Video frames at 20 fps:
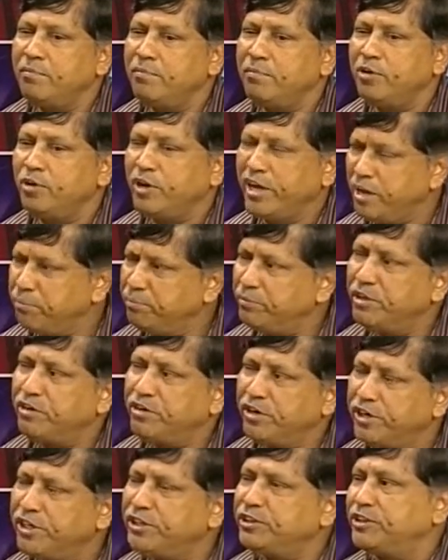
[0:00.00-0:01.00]
to keep the
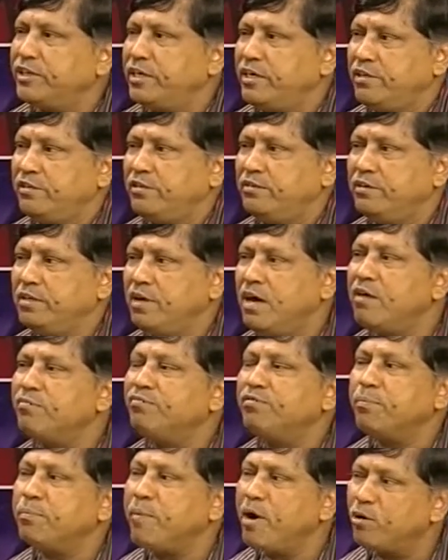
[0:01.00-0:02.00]
tradition
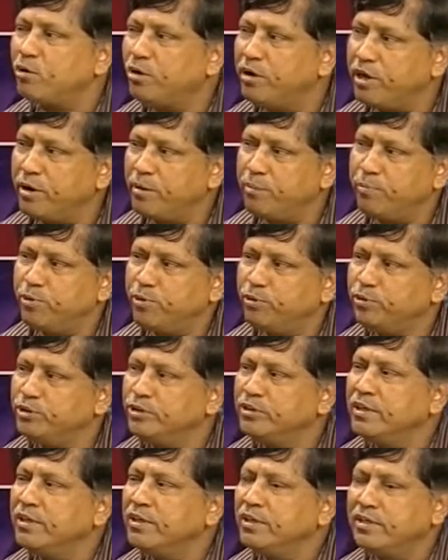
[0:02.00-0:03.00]
of a modular
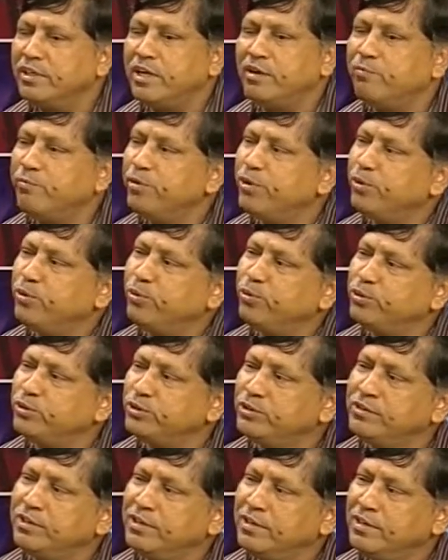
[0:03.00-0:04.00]
approach, then we
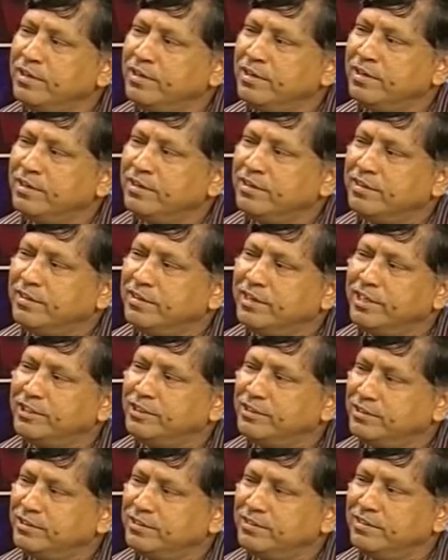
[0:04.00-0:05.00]
use
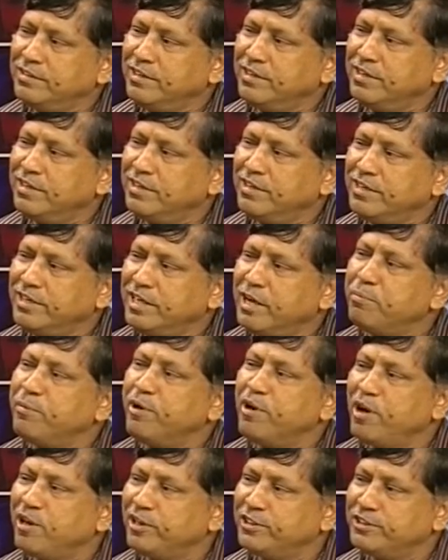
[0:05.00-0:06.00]
these
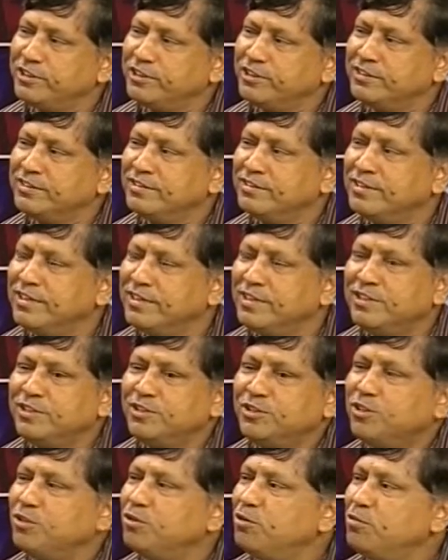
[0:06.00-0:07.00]
terminologies.
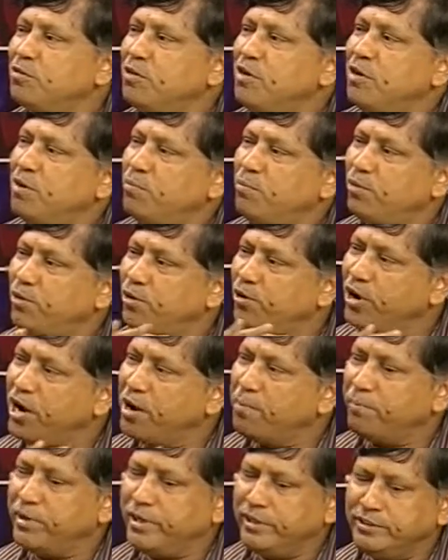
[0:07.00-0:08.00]
So
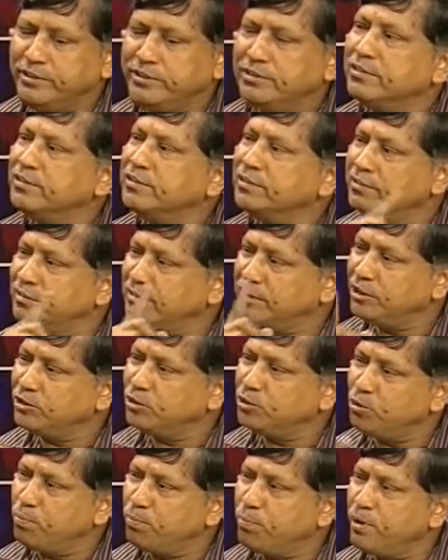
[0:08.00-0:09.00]
program is the
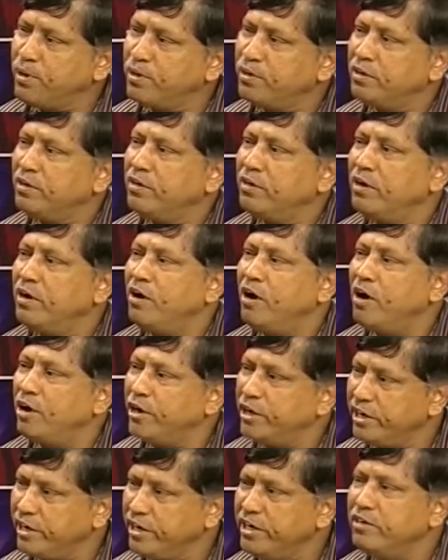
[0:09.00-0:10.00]

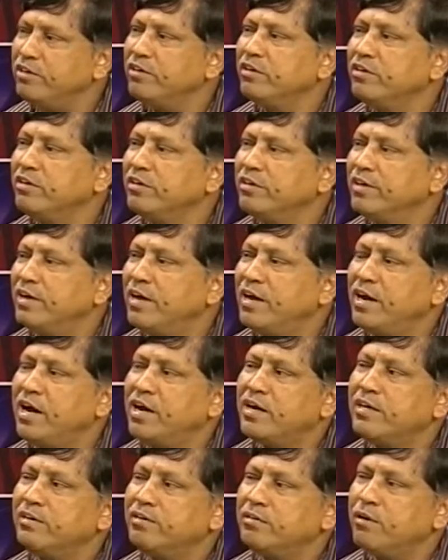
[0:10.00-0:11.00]
superordinate,
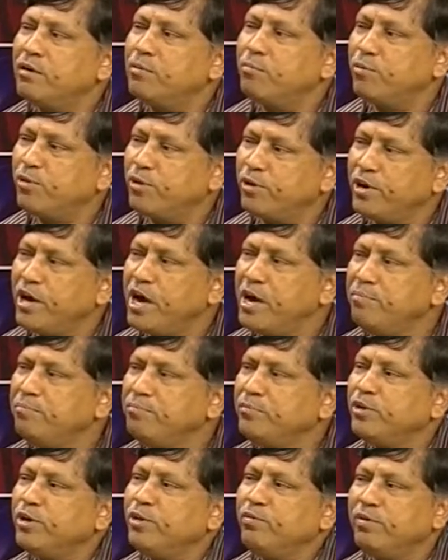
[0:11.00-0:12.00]
and
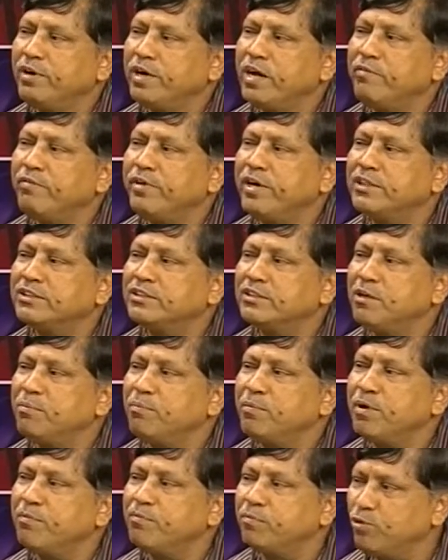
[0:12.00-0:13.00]
program you will have X
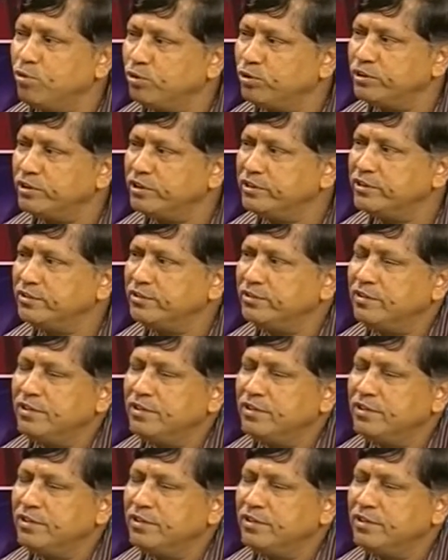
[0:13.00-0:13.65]
number of courses,